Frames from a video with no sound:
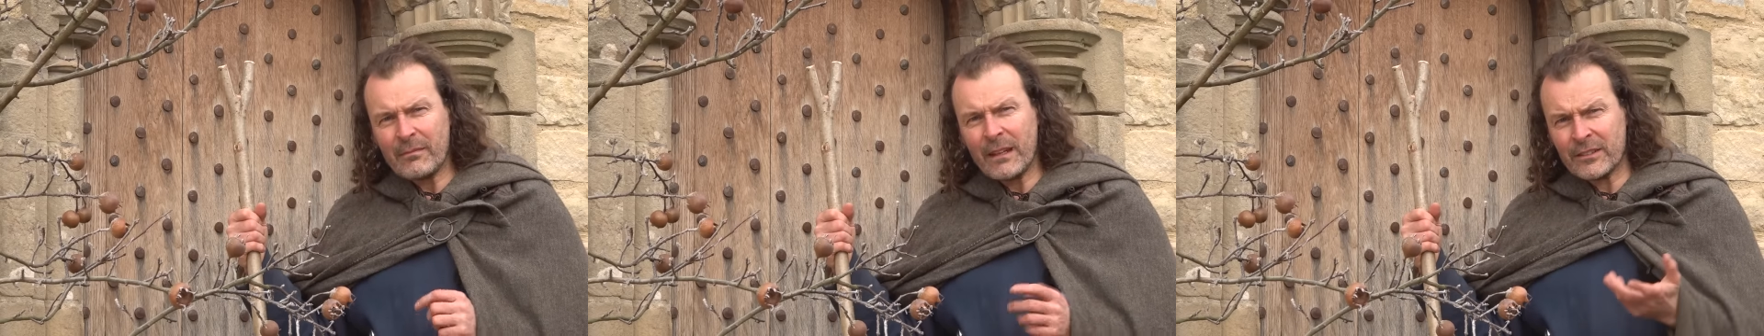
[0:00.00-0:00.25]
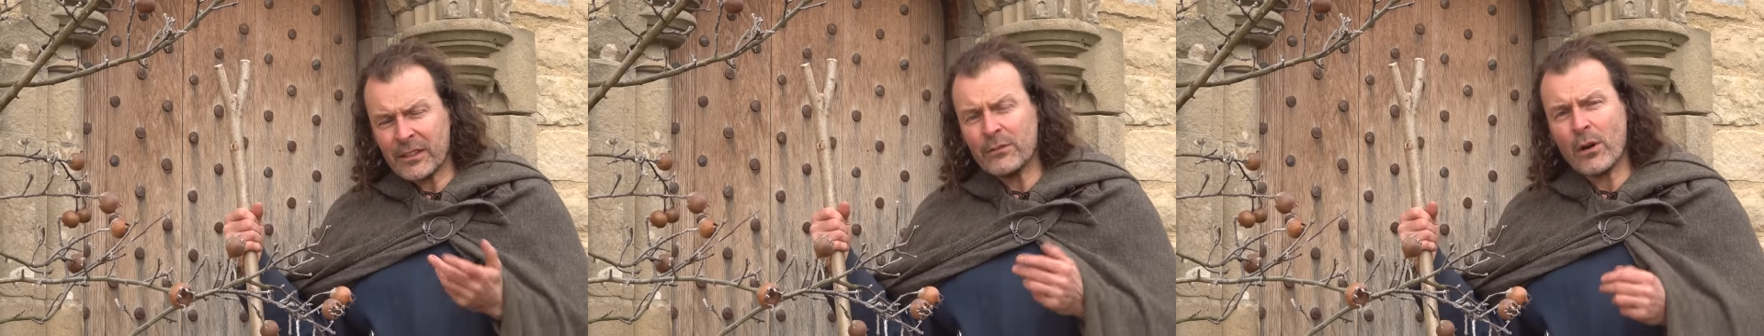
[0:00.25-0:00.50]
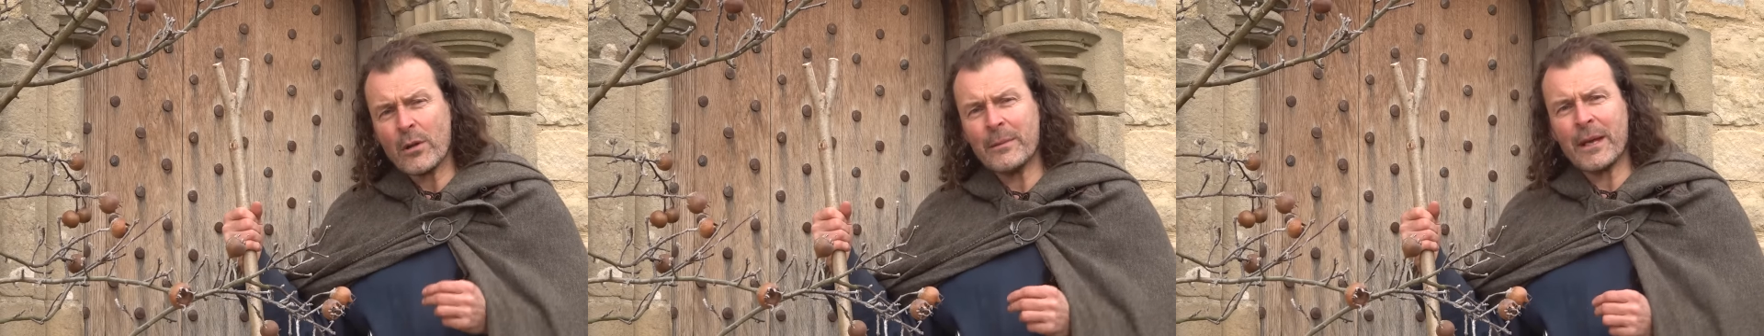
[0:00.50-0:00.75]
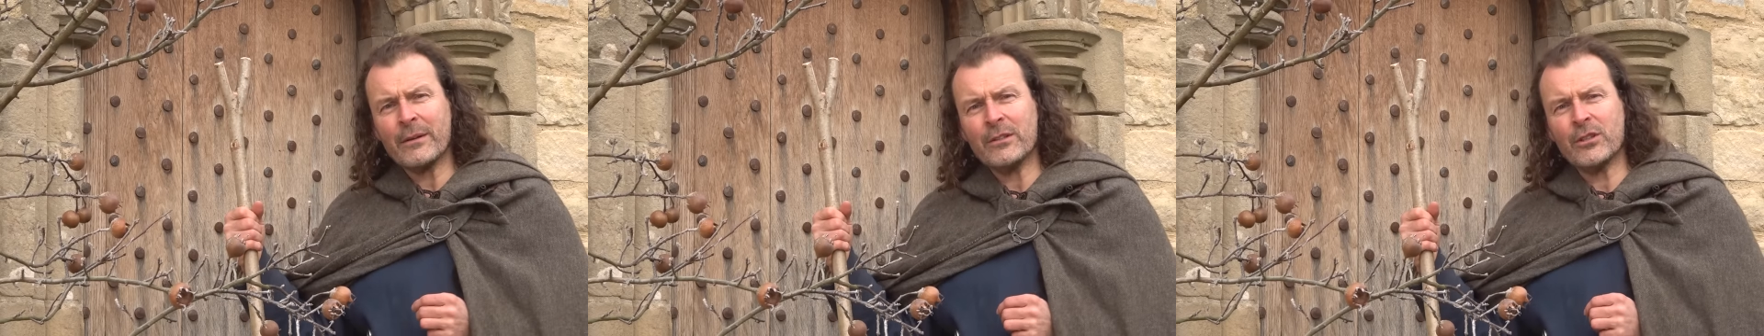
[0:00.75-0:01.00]
It's in
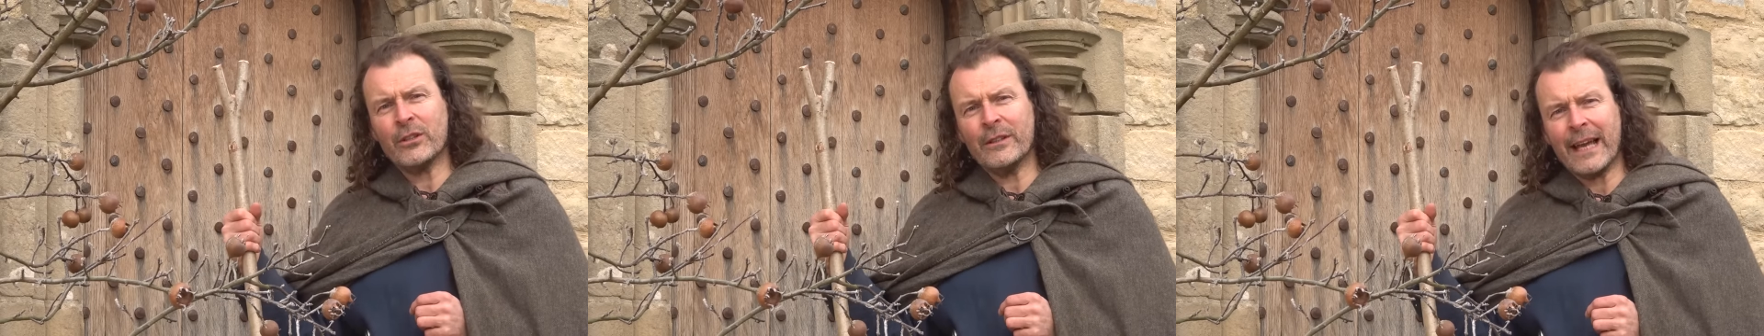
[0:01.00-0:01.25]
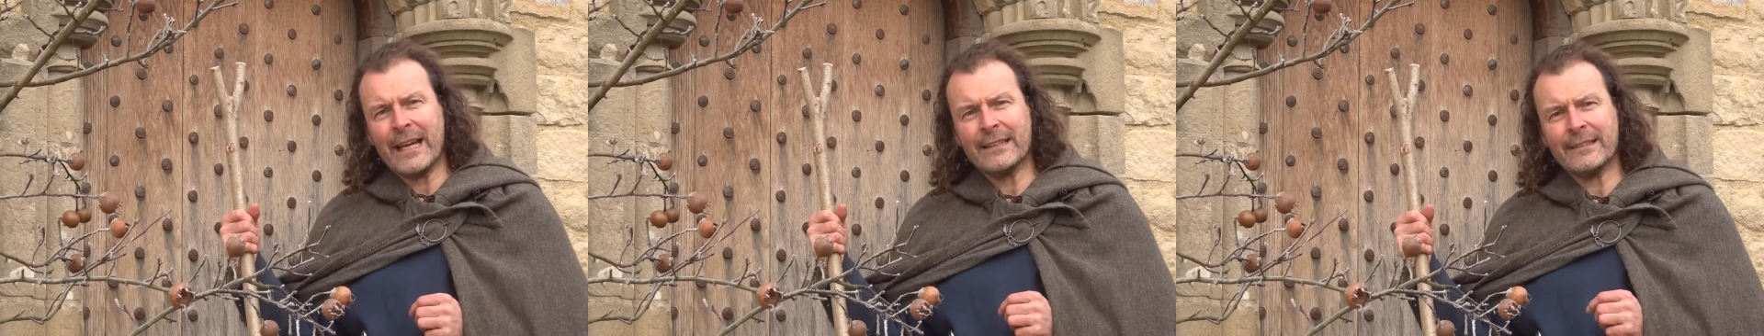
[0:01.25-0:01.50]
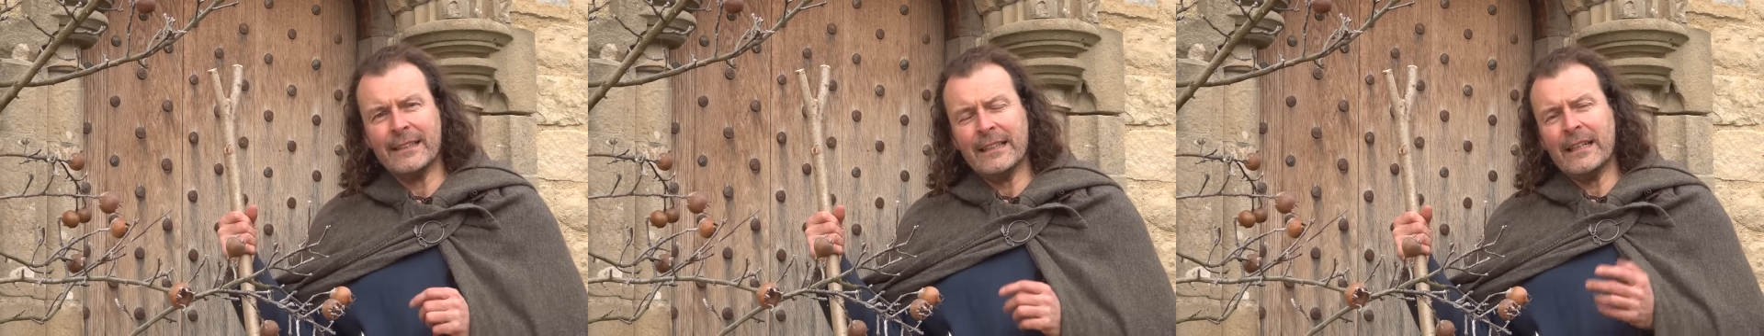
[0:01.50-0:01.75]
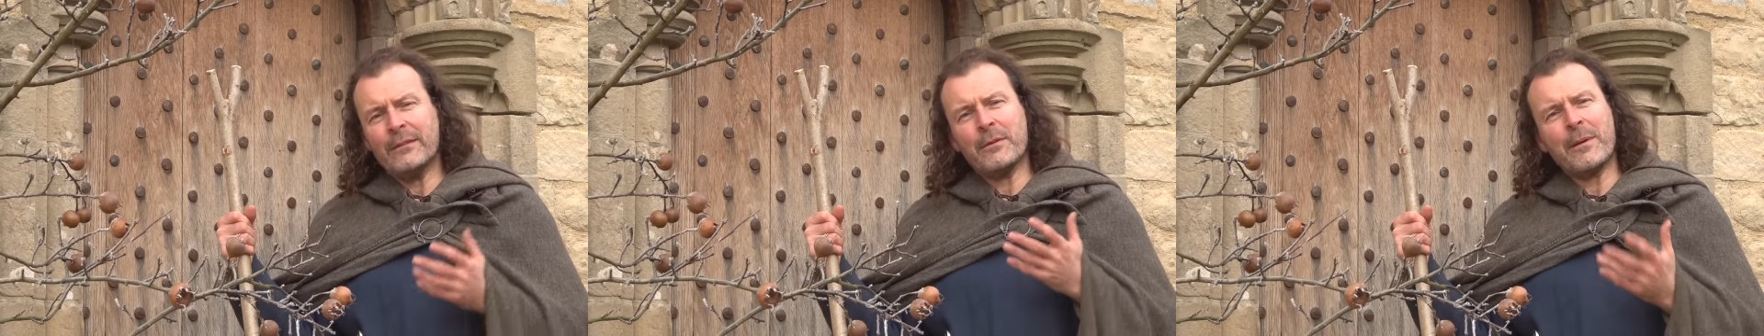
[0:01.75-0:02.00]
Romeo and Juliet.
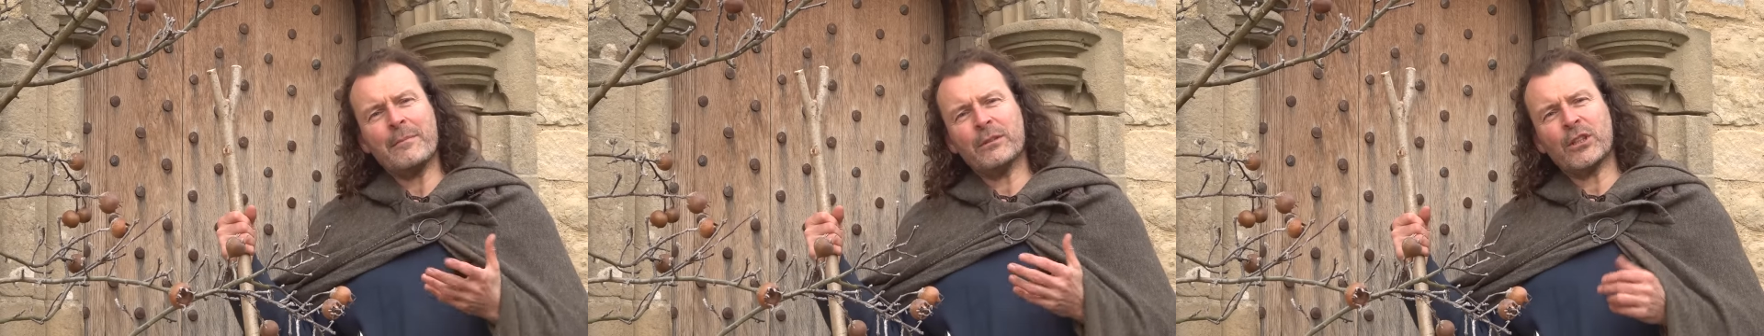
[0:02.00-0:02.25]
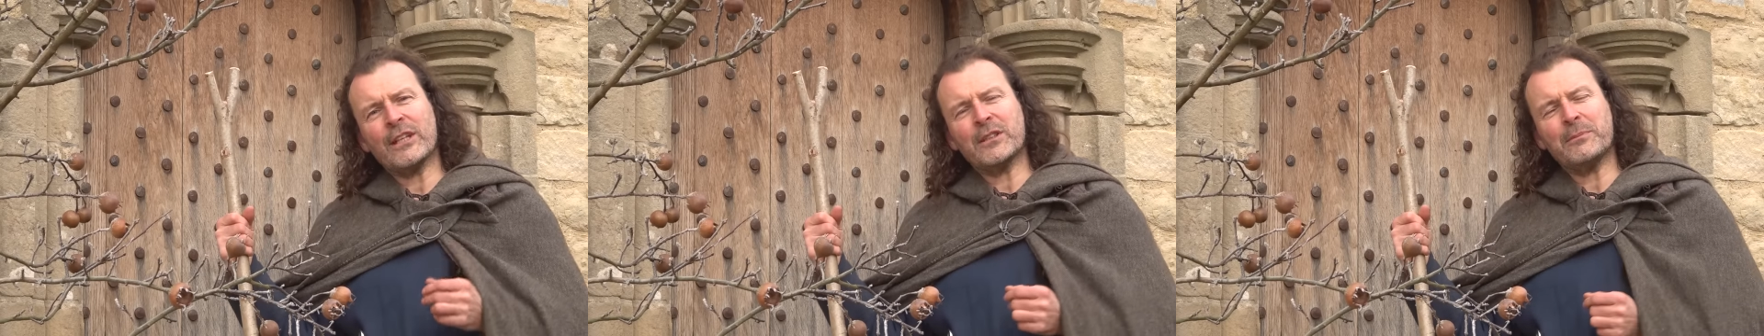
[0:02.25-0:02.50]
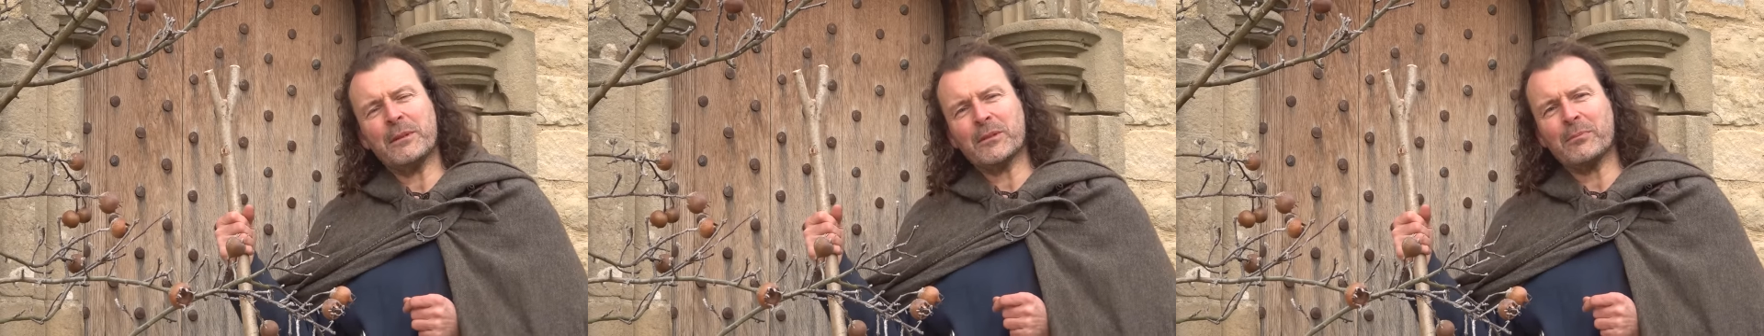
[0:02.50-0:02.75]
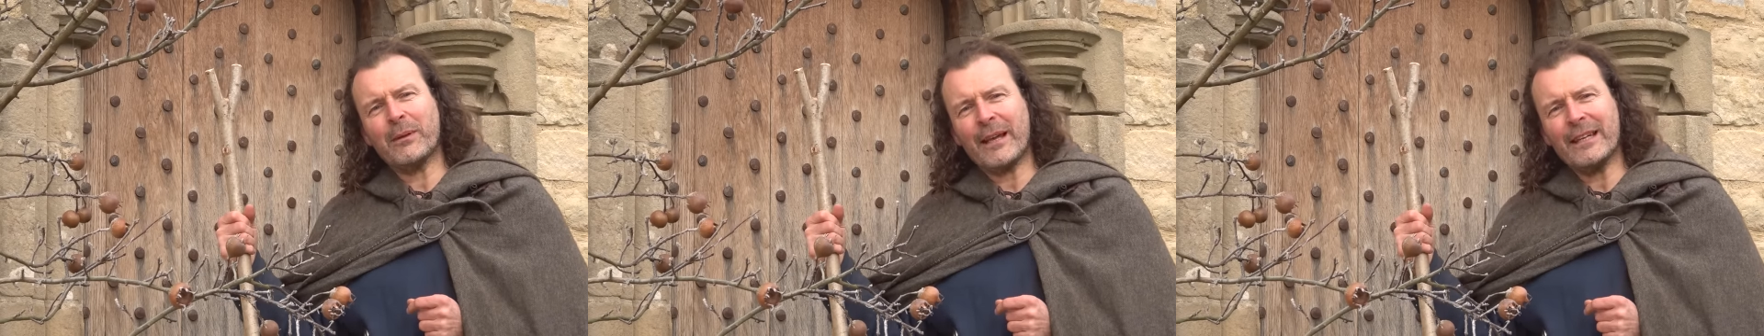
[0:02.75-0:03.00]
Remember, Shakespeare's
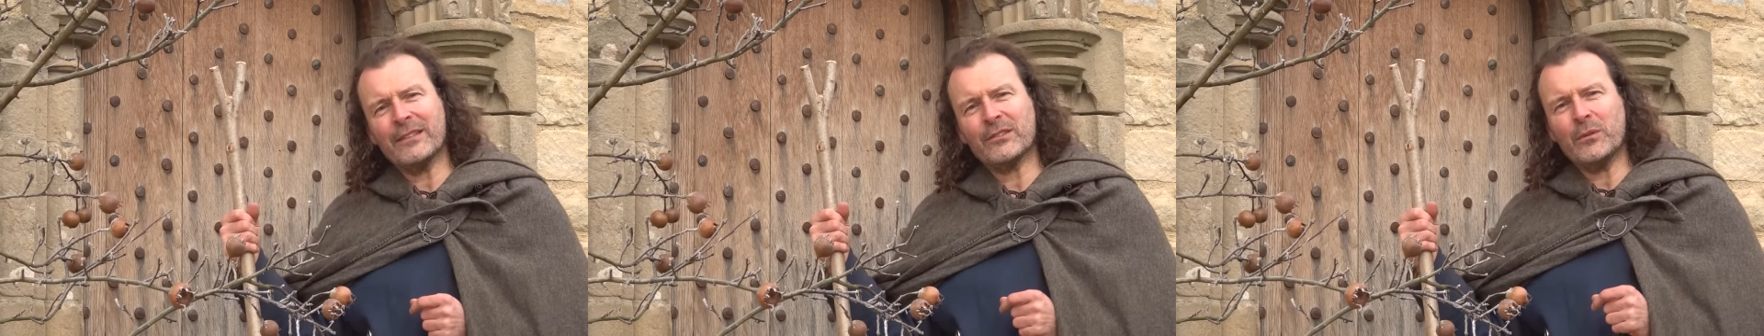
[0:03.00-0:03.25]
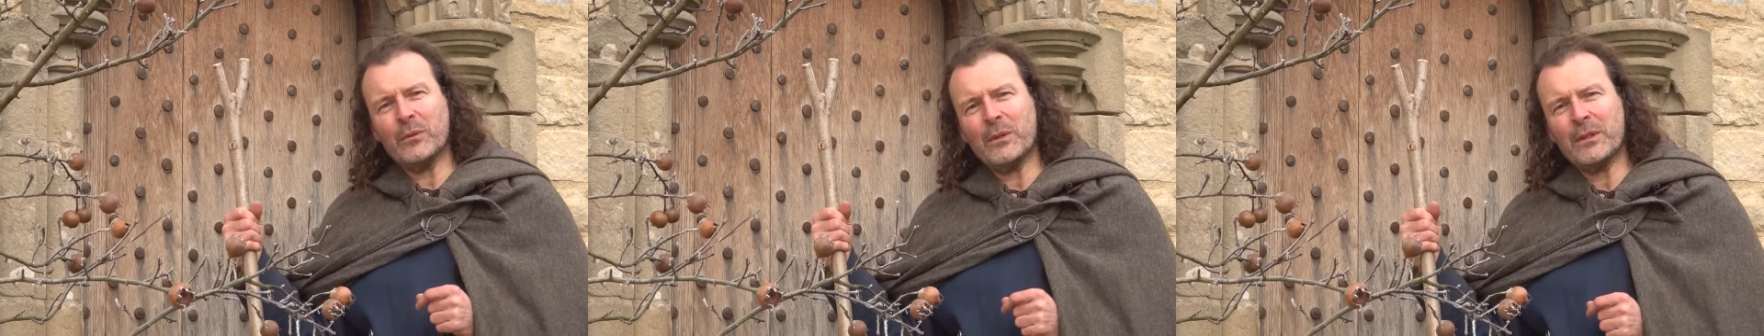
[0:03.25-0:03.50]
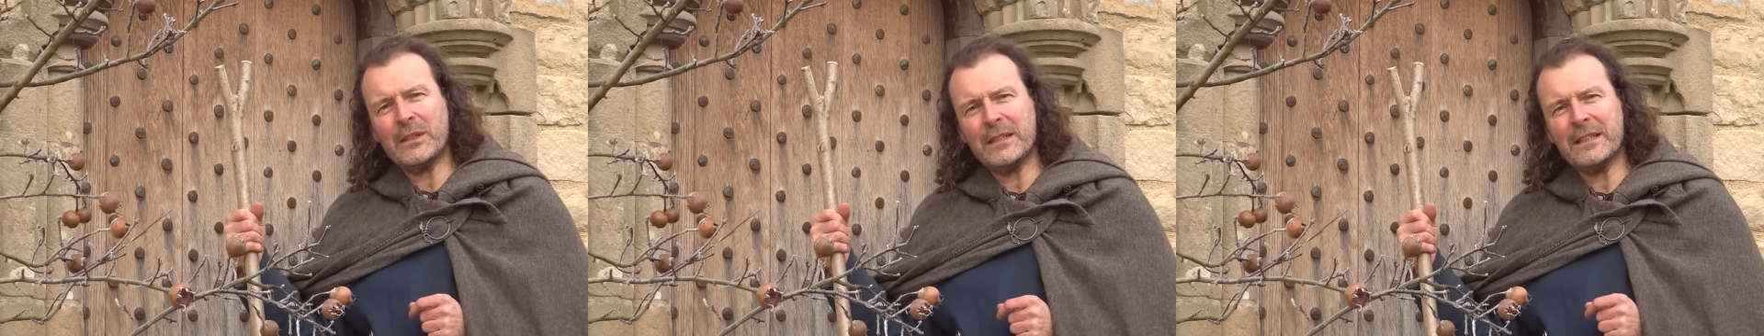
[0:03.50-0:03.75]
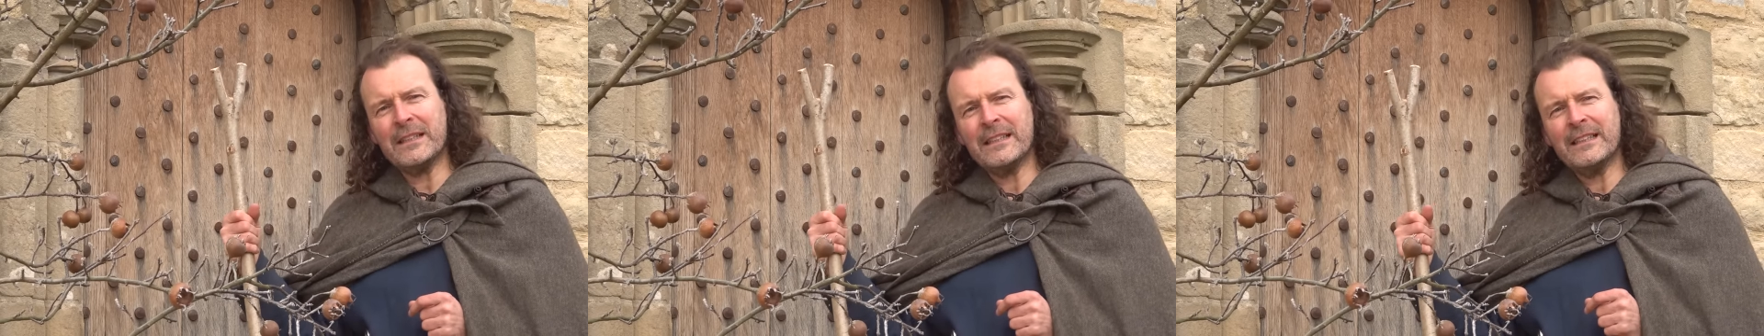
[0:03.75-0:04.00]
plays were